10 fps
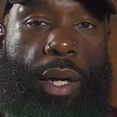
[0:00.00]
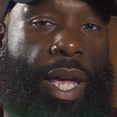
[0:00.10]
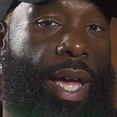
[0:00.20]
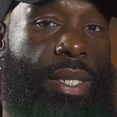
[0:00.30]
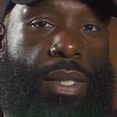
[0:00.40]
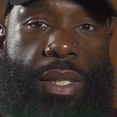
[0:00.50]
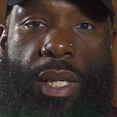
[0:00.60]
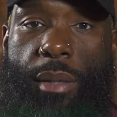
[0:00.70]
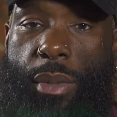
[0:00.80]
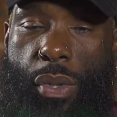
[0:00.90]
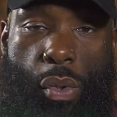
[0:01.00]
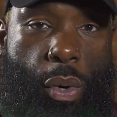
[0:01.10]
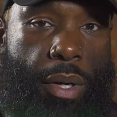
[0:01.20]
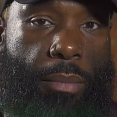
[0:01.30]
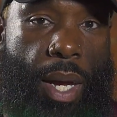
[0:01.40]
Kansas City,
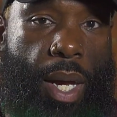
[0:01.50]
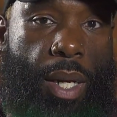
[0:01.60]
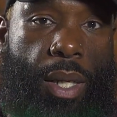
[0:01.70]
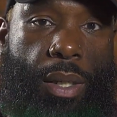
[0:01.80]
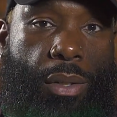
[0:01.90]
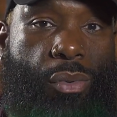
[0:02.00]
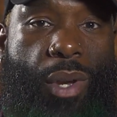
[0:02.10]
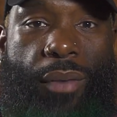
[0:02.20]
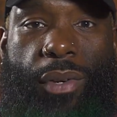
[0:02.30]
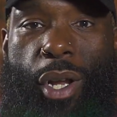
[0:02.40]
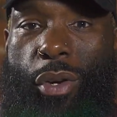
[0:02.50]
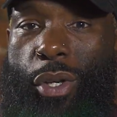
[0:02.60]
Missouri, man, and you never know,